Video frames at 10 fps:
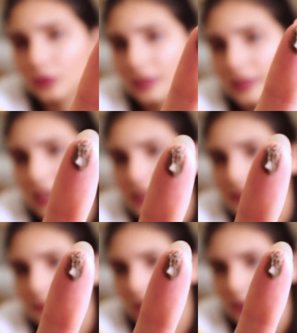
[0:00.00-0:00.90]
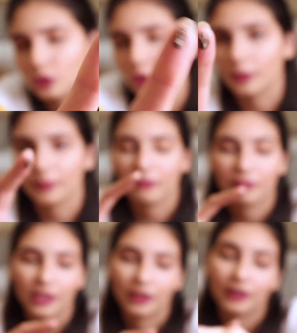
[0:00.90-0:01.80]
took this much on my
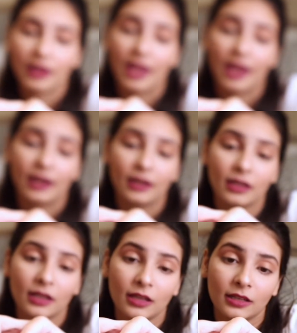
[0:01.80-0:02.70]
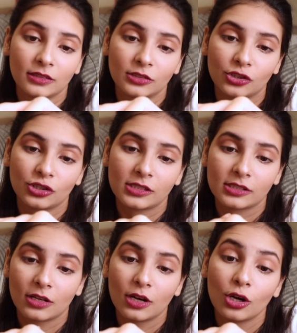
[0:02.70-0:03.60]
finger and
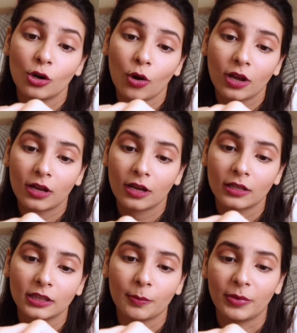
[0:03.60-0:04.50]
just look the